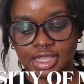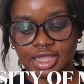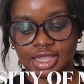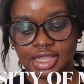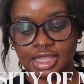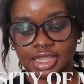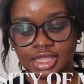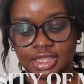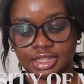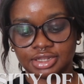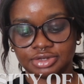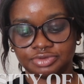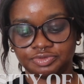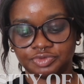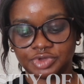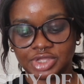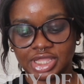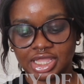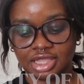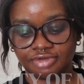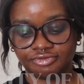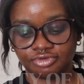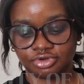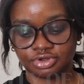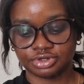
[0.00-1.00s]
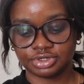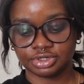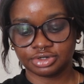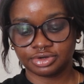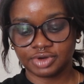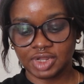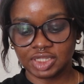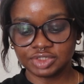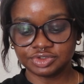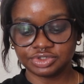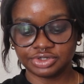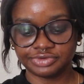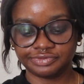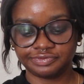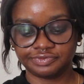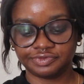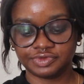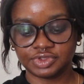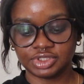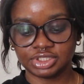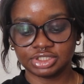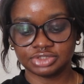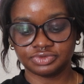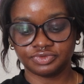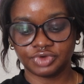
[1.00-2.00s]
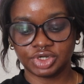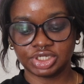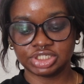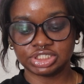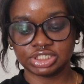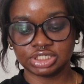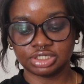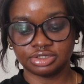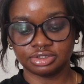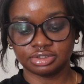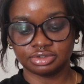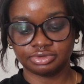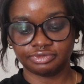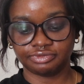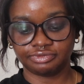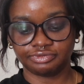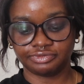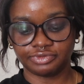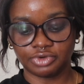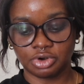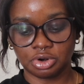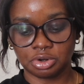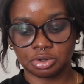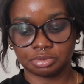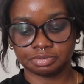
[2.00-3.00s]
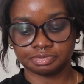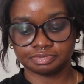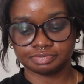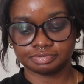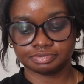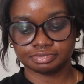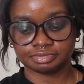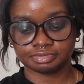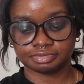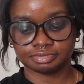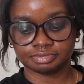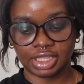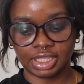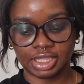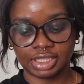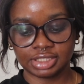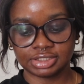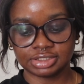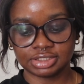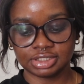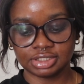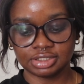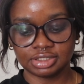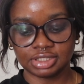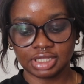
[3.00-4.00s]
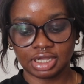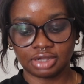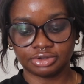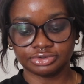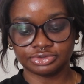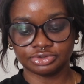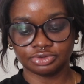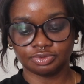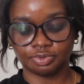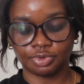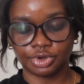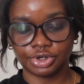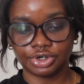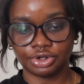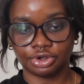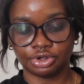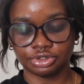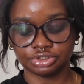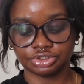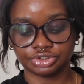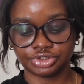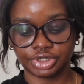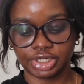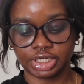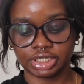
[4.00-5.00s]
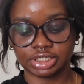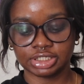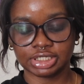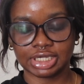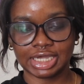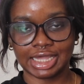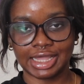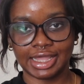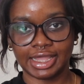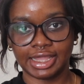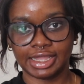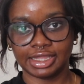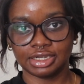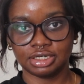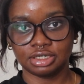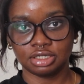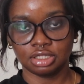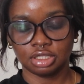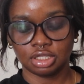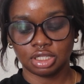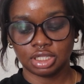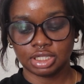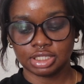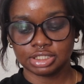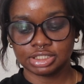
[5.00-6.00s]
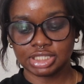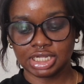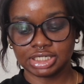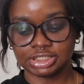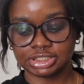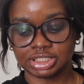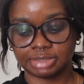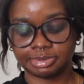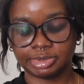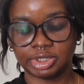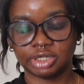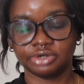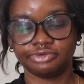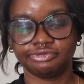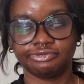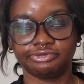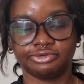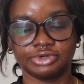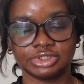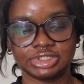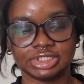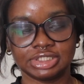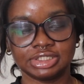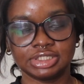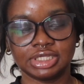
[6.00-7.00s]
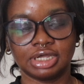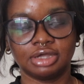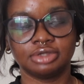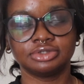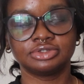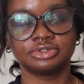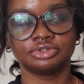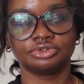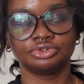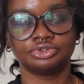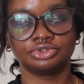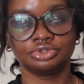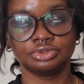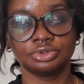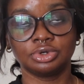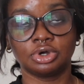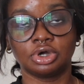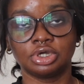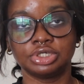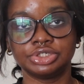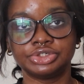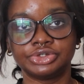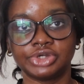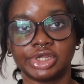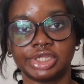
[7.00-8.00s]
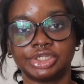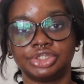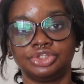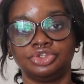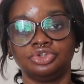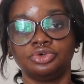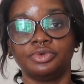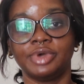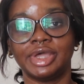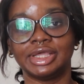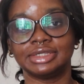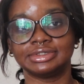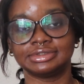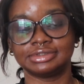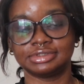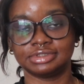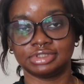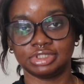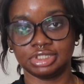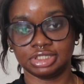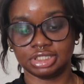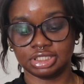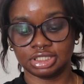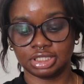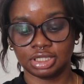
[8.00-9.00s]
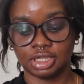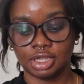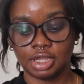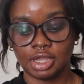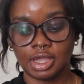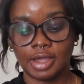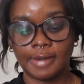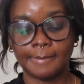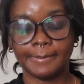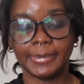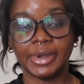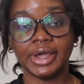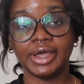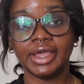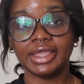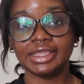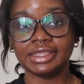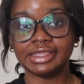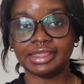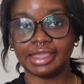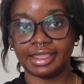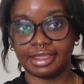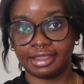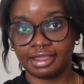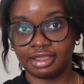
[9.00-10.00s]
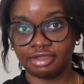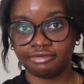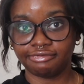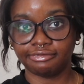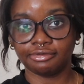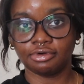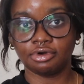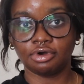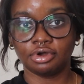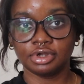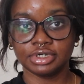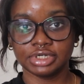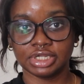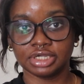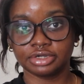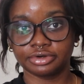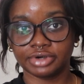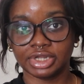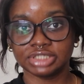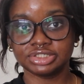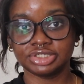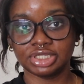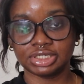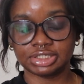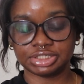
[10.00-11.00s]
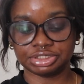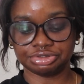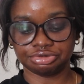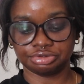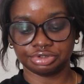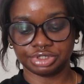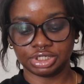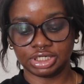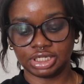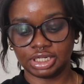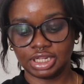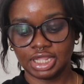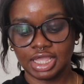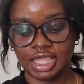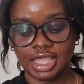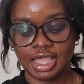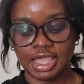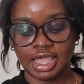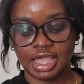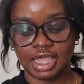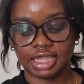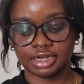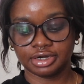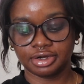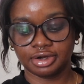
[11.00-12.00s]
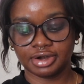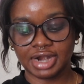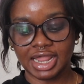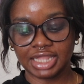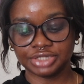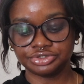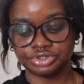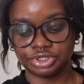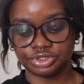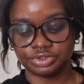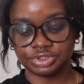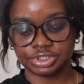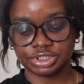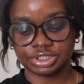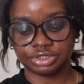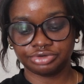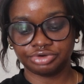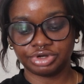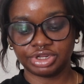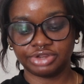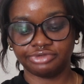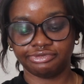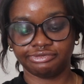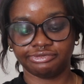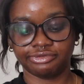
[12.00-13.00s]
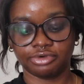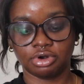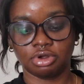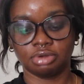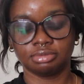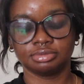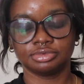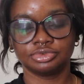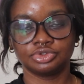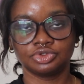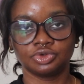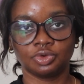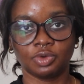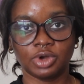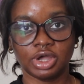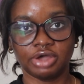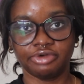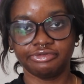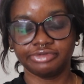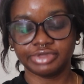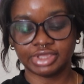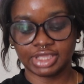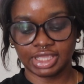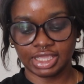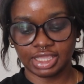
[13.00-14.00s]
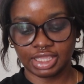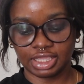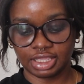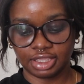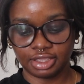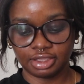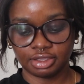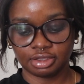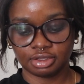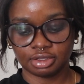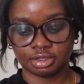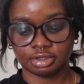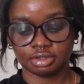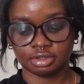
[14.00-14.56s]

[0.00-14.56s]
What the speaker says: And we have undergraduate fees ranging from 18,100 CAD, that is about 14,200 USD per year for undergraduate degree, and graduate degree from 12K